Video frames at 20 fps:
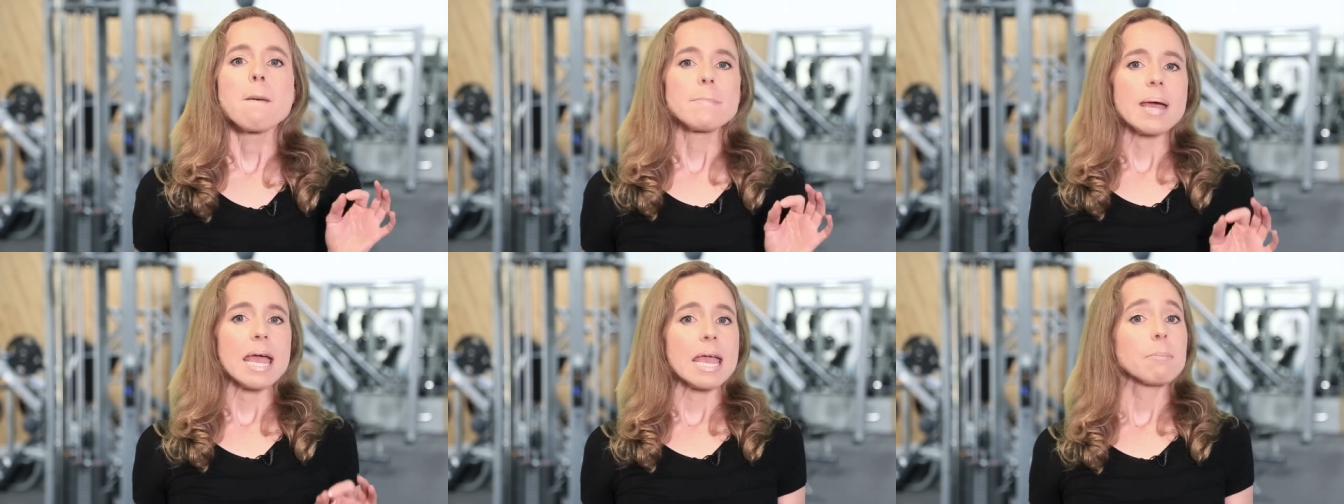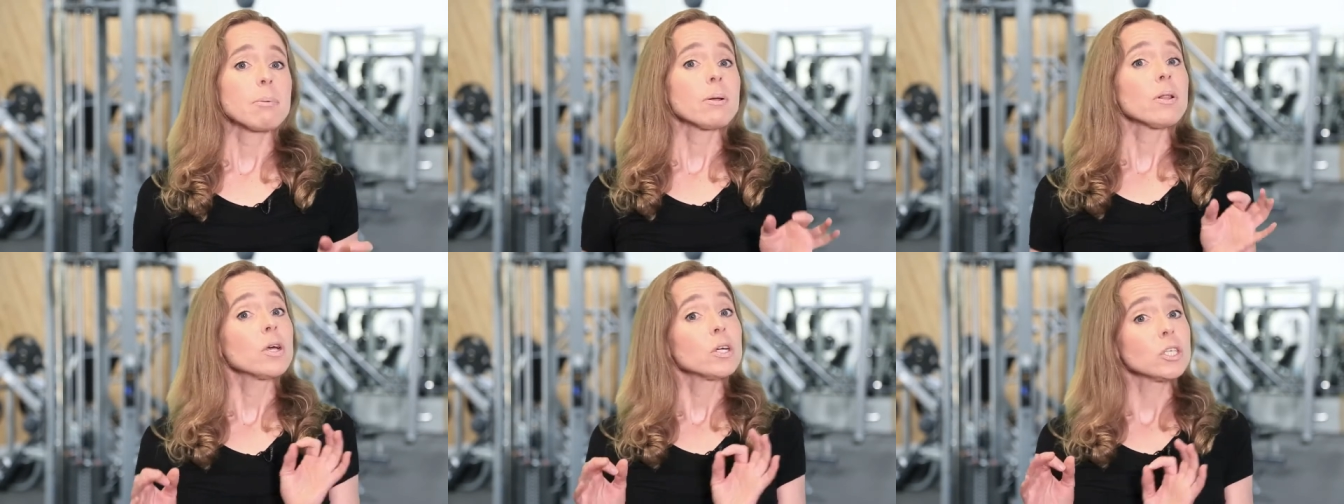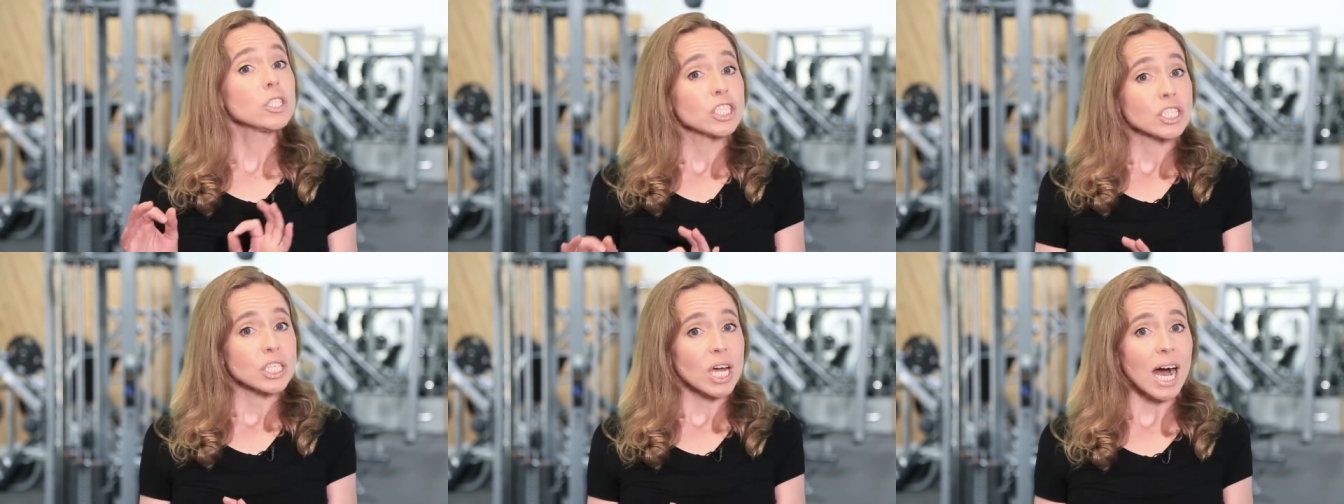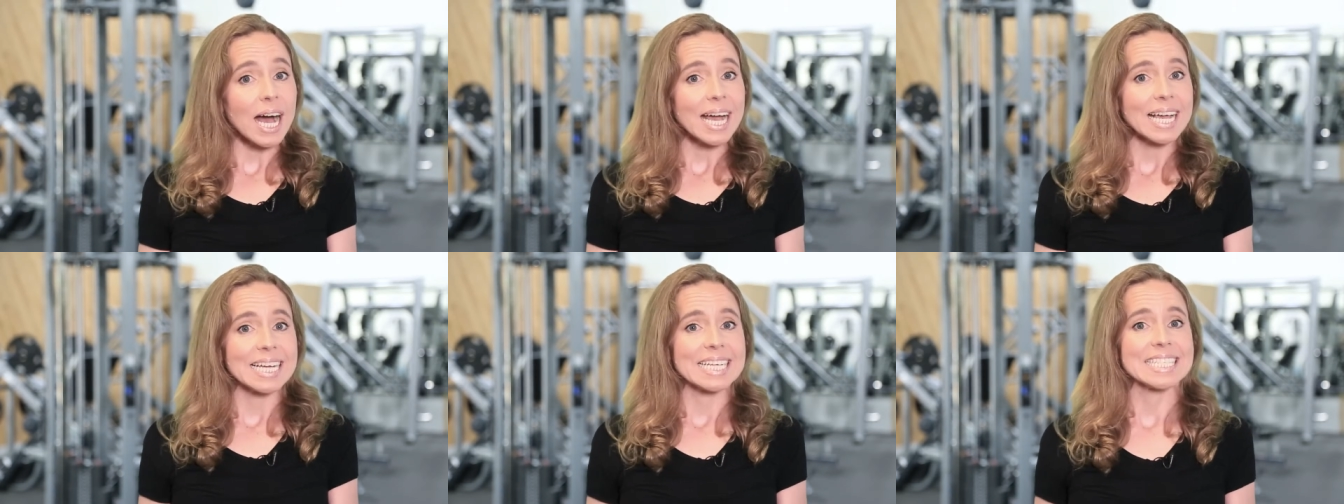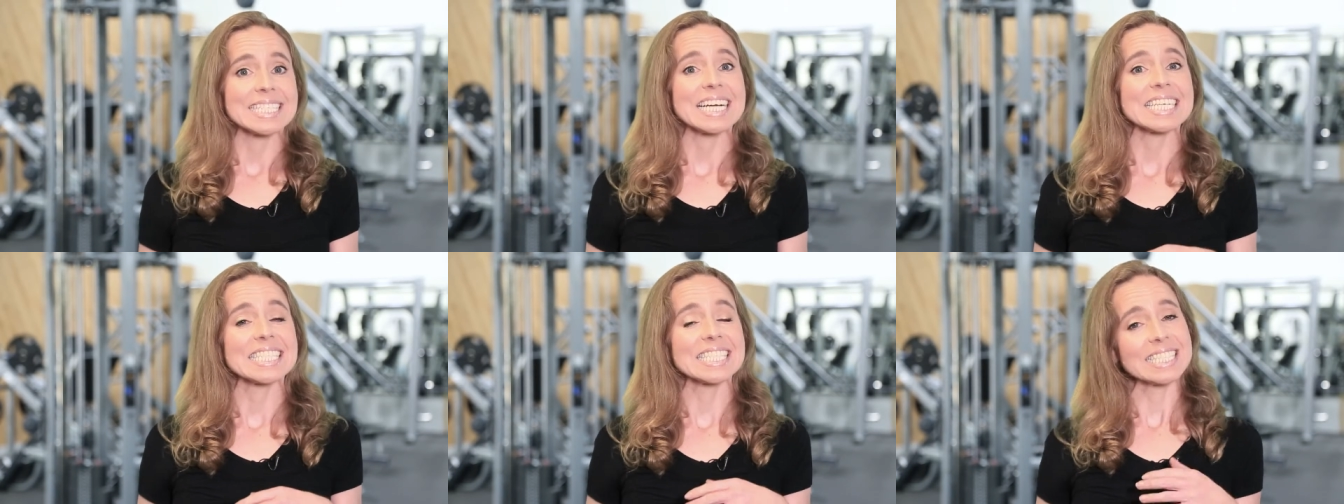People who
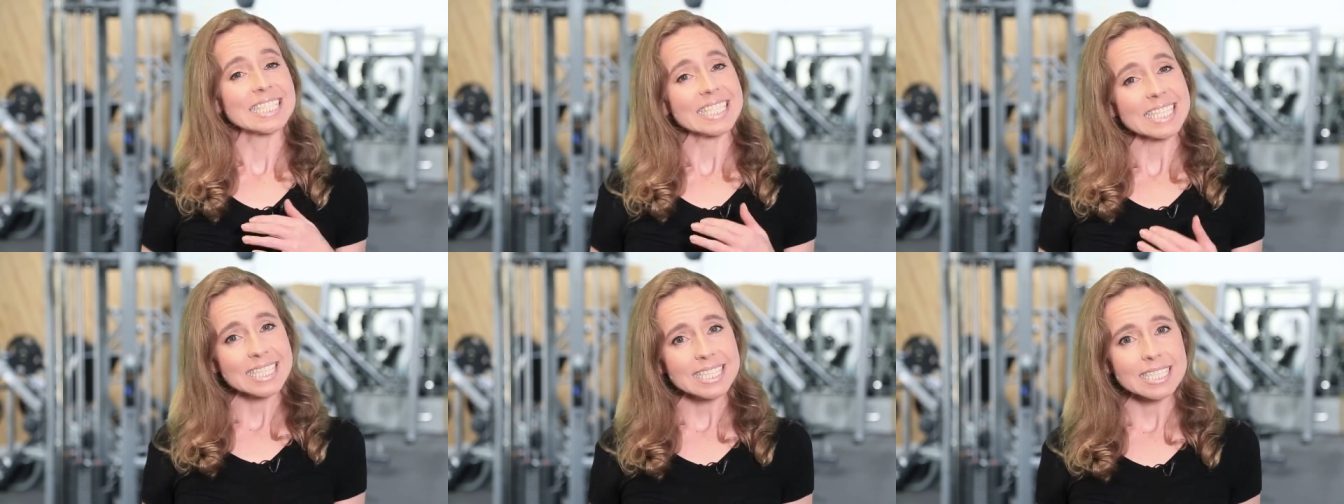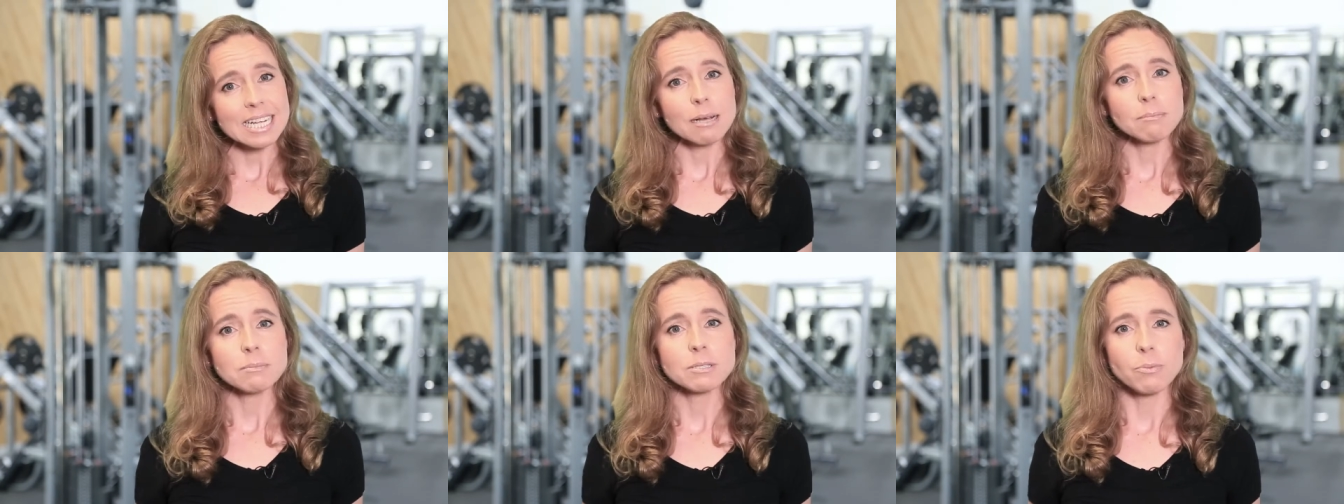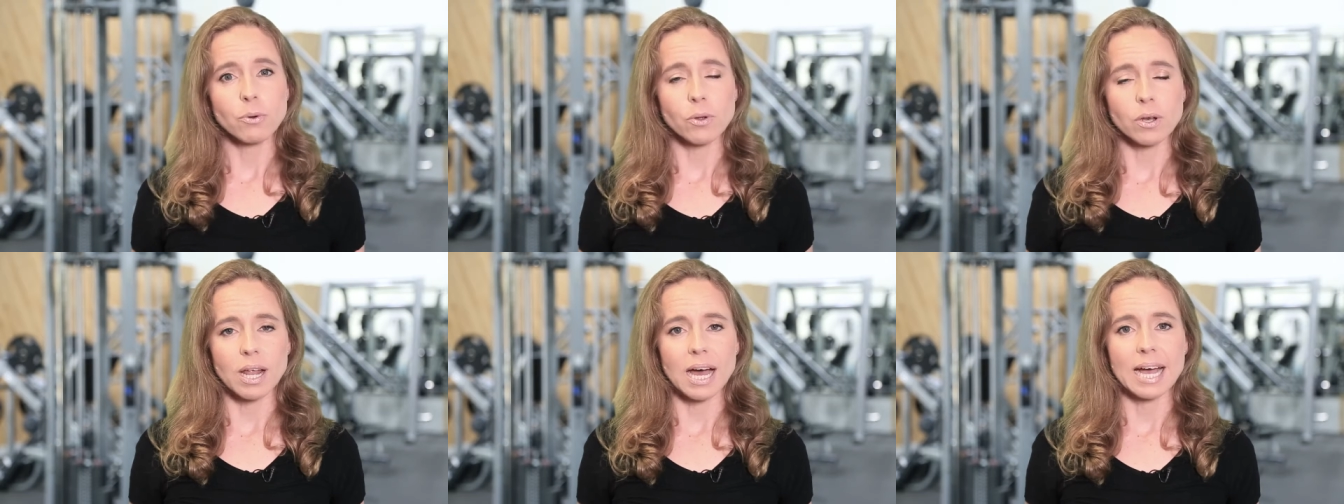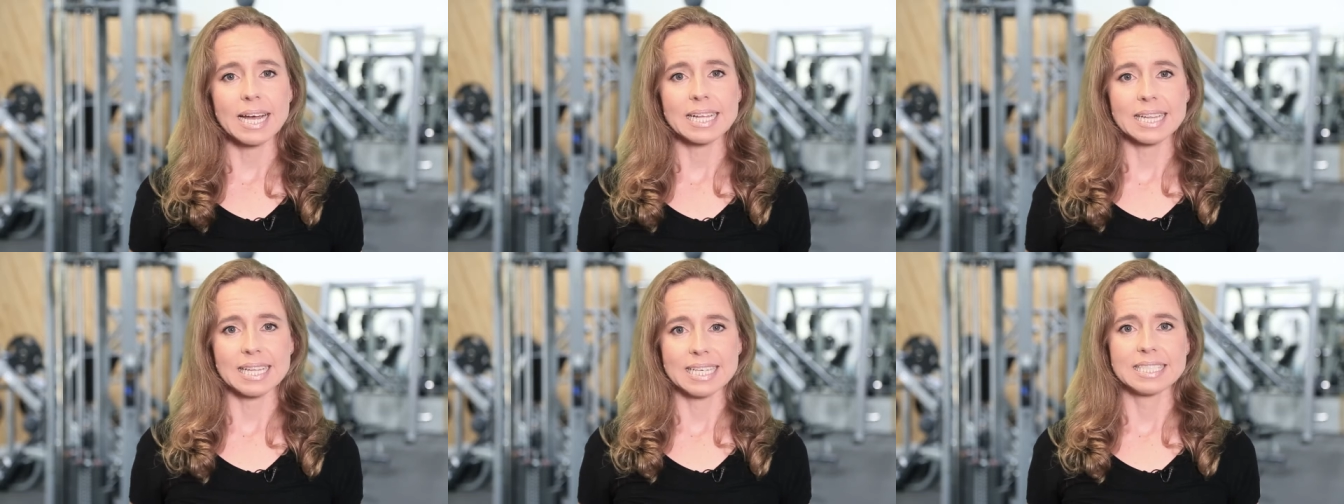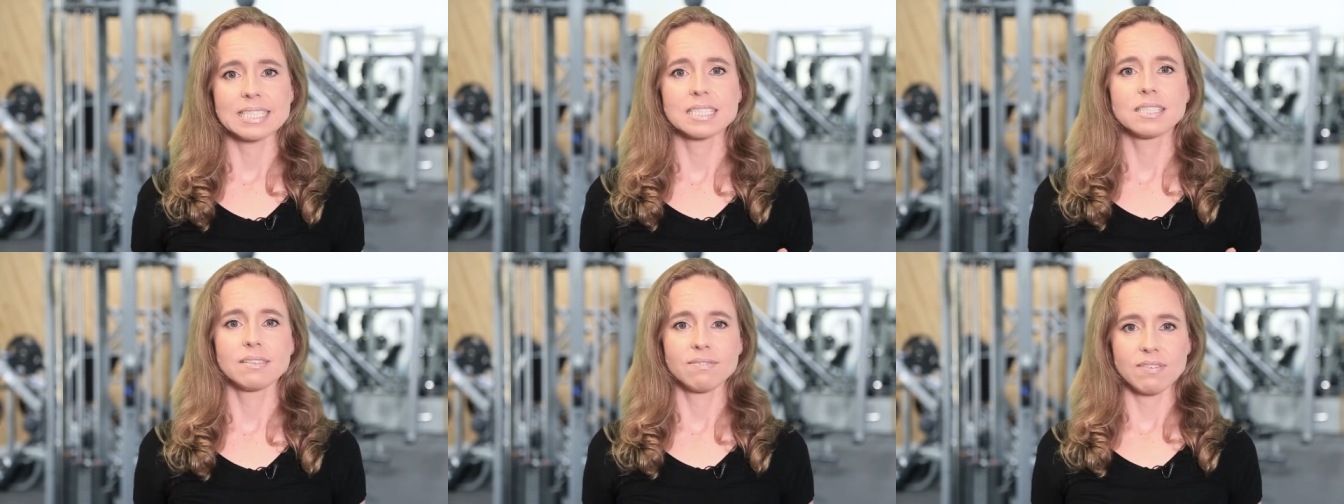diet are 6 times more likely
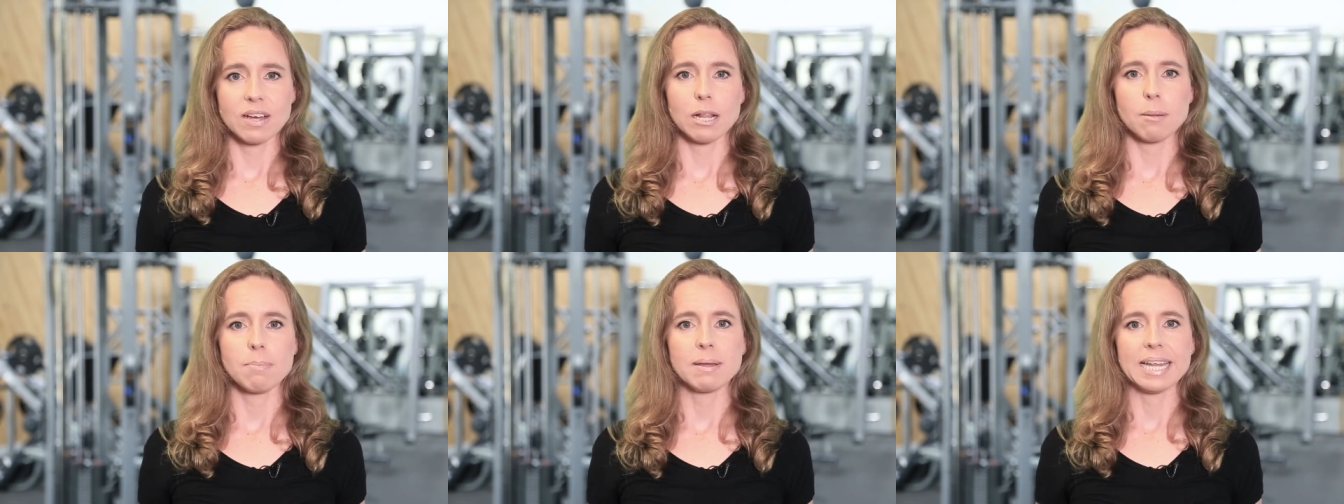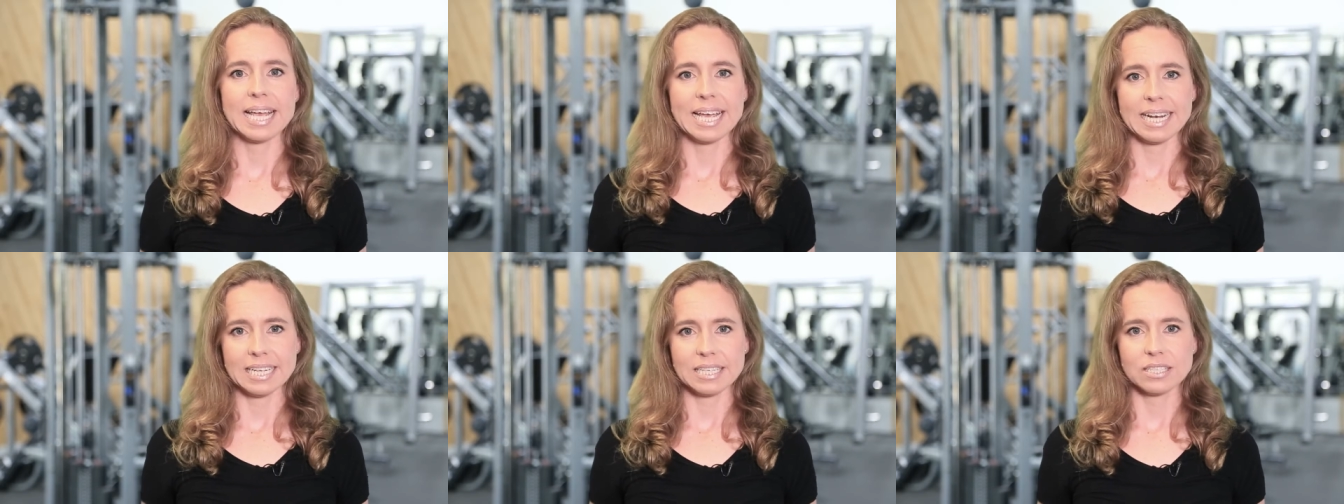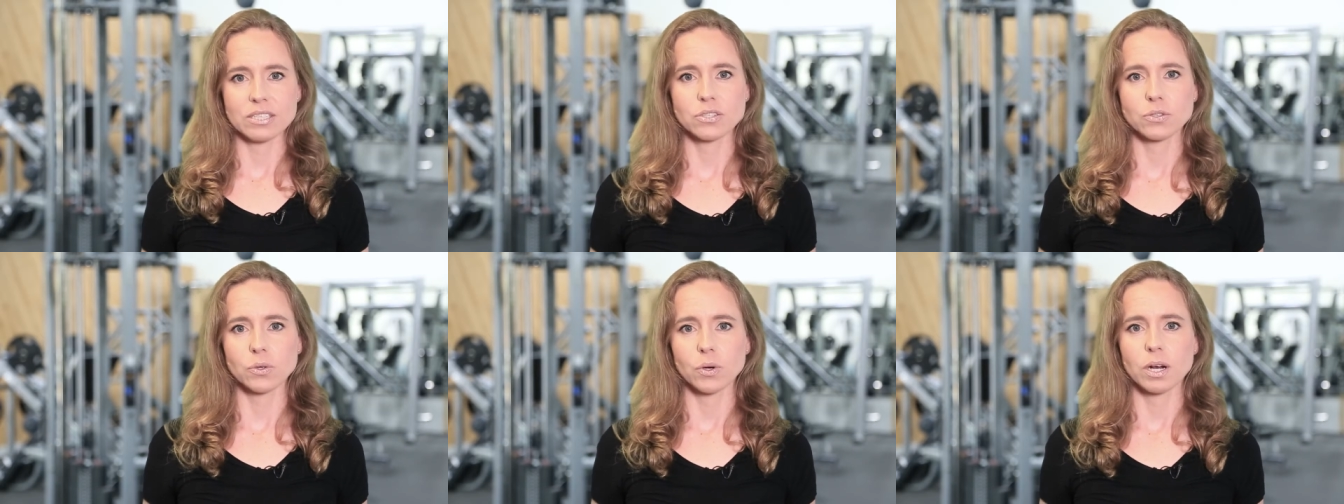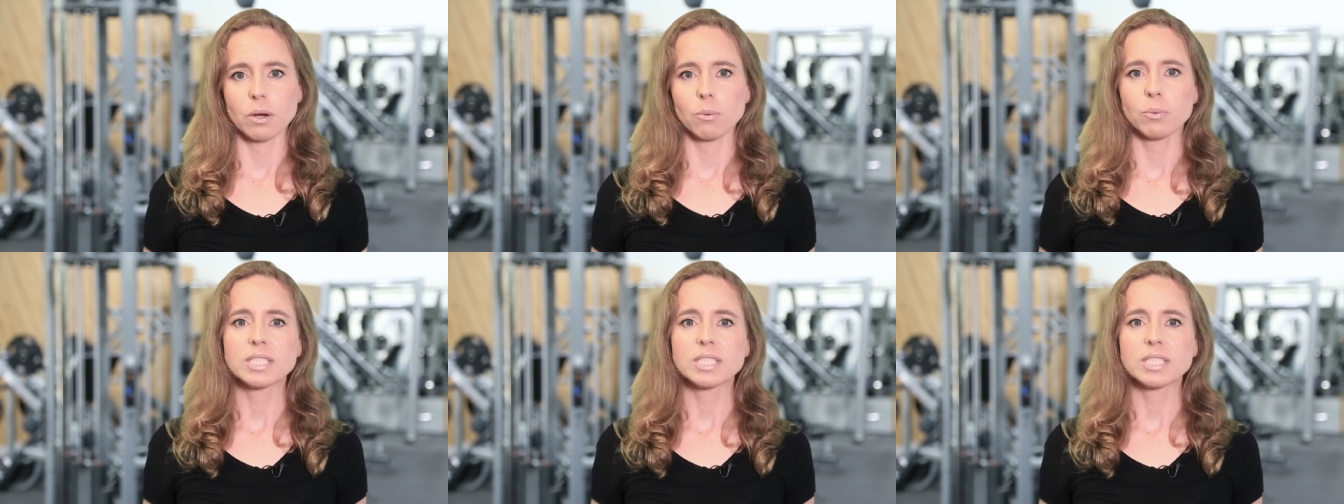to develop an eating disorder,